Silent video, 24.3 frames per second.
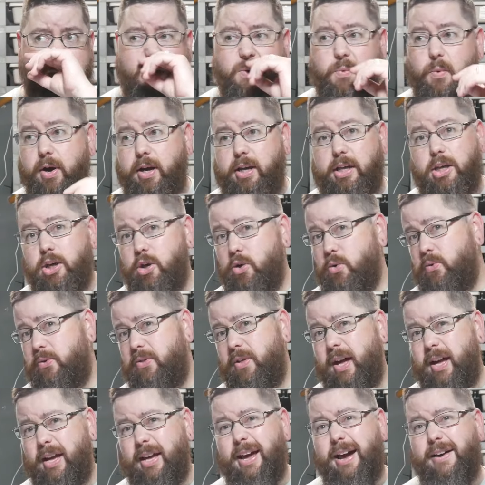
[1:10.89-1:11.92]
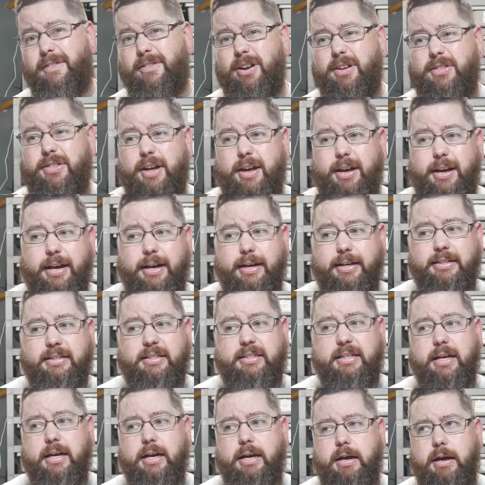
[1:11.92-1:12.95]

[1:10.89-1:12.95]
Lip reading: what you think everything is.